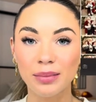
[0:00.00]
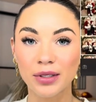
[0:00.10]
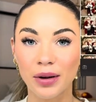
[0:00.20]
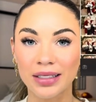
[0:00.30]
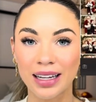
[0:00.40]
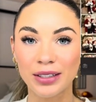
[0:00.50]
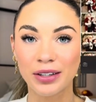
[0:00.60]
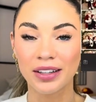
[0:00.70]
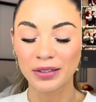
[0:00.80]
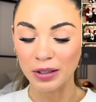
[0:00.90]
so excited to
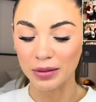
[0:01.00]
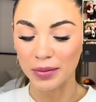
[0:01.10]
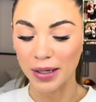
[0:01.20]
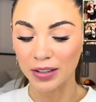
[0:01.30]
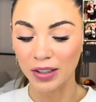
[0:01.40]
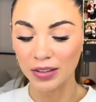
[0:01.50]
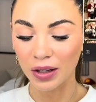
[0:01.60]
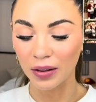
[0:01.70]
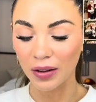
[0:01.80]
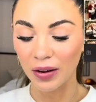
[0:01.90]
share these Christmas pictures.
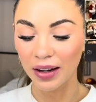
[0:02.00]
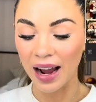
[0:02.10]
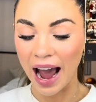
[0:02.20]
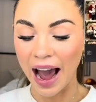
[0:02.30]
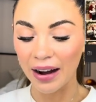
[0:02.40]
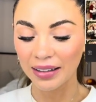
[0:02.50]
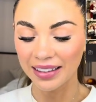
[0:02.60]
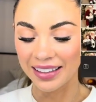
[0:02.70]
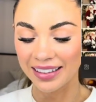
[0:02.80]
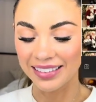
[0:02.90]
Look how
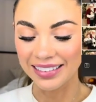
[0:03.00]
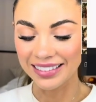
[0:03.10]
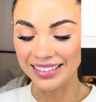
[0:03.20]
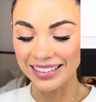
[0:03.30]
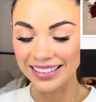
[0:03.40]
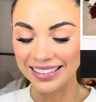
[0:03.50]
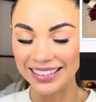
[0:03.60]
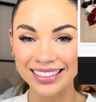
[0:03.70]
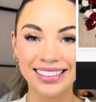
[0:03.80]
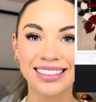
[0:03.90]
cute these
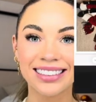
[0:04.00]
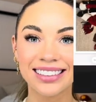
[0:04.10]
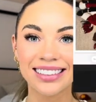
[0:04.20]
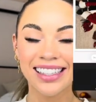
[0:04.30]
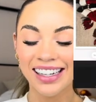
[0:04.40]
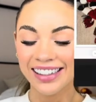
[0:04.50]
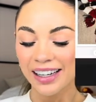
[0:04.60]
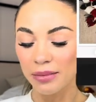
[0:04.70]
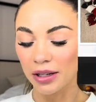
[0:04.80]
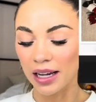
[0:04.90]
are.
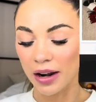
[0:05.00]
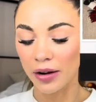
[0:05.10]
I'm so excited. Okay,